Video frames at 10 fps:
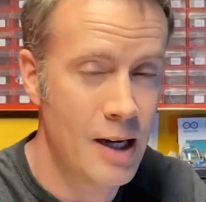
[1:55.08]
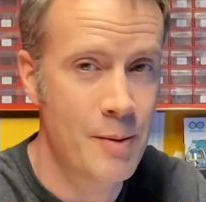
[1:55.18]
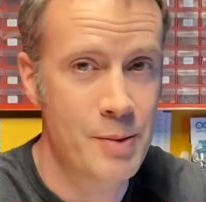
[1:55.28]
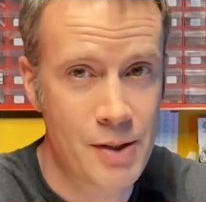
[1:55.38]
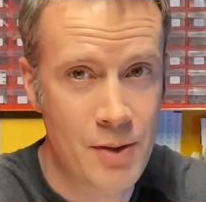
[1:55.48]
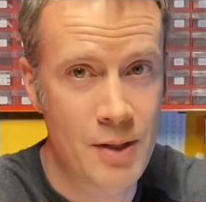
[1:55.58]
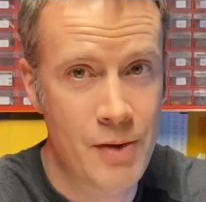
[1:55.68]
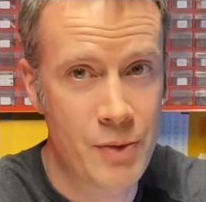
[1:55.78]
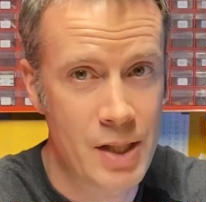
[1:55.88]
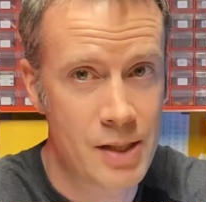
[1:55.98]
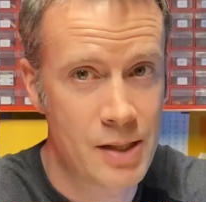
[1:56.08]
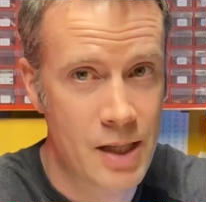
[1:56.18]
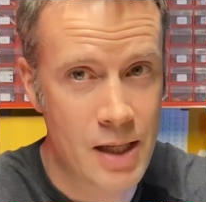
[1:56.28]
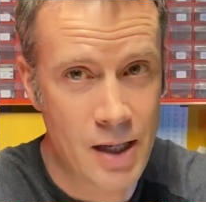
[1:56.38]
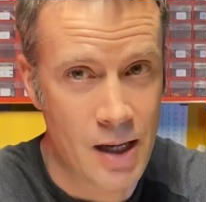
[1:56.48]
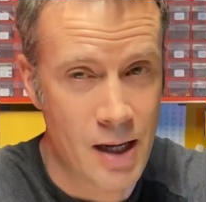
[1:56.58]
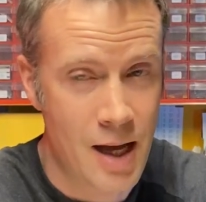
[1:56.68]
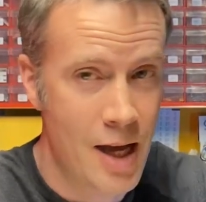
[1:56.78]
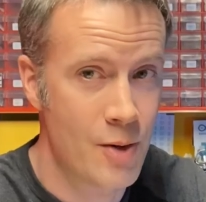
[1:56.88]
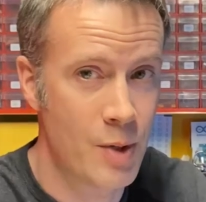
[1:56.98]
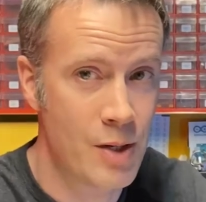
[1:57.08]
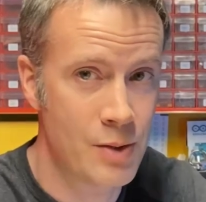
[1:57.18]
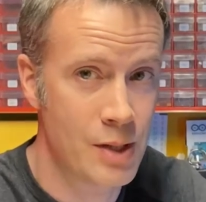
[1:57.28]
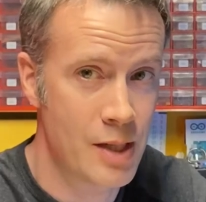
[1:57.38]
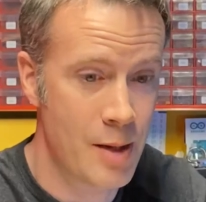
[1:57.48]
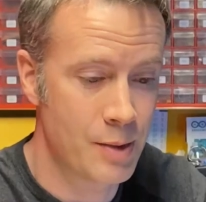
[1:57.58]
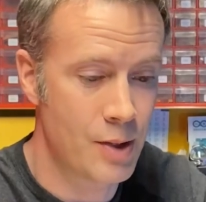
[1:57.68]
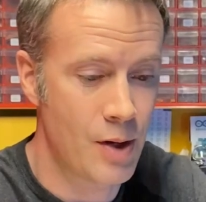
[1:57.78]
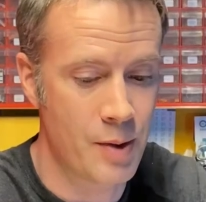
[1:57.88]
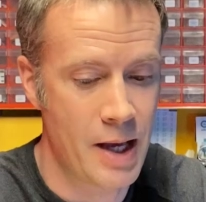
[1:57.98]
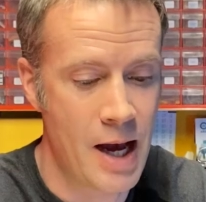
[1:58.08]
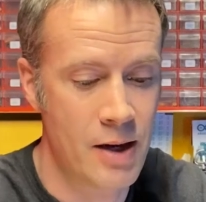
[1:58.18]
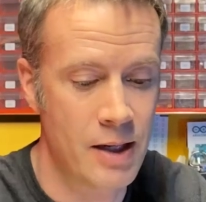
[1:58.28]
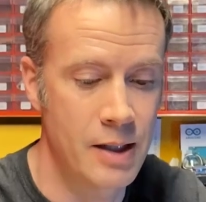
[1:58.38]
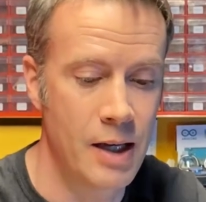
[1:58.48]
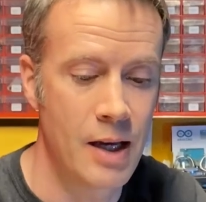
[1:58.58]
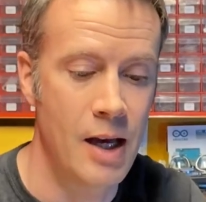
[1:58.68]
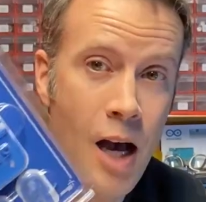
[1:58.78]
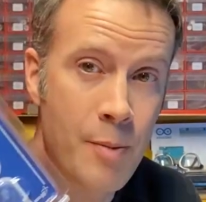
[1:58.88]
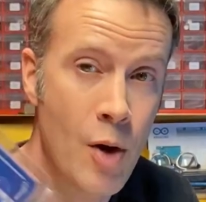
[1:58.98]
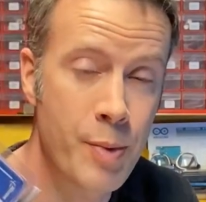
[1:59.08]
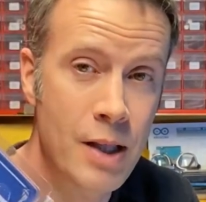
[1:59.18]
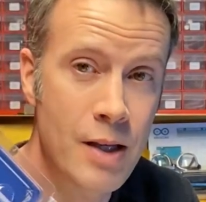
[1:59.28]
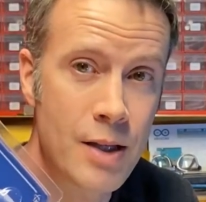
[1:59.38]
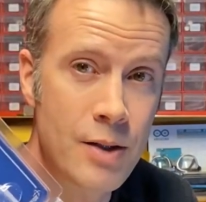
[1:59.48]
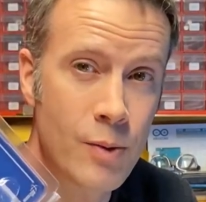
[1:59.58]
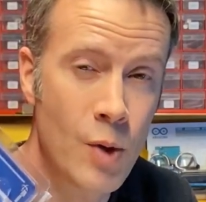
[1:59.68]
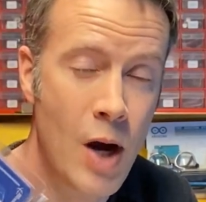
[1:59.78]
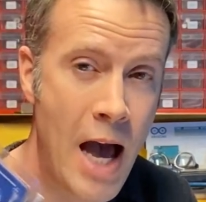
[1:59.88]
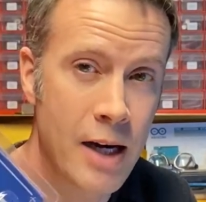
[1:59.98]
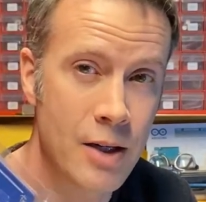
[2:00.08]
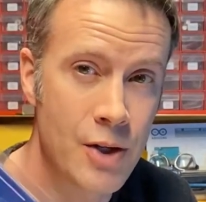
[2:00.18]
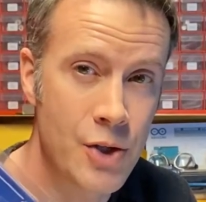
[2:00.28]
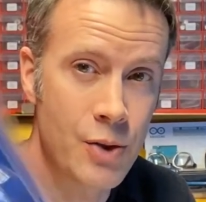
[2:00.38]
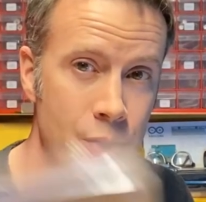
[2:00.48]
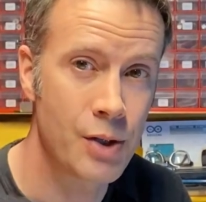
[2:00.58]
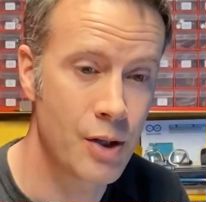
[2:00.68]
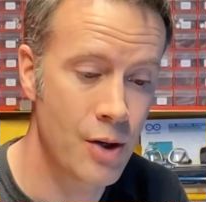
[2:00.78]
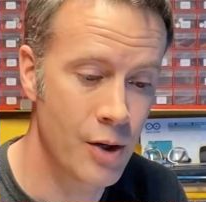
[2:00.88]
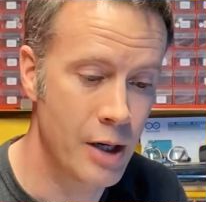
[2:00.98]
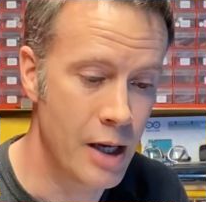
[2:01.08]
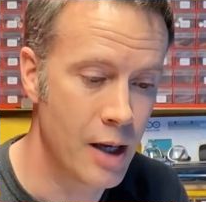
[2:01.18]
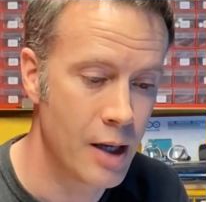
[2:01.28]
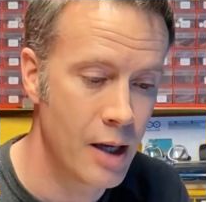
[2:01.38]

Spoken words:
I'm so in love with this thing. I don't want to use the table saw without it. I'm hoping this will add additional security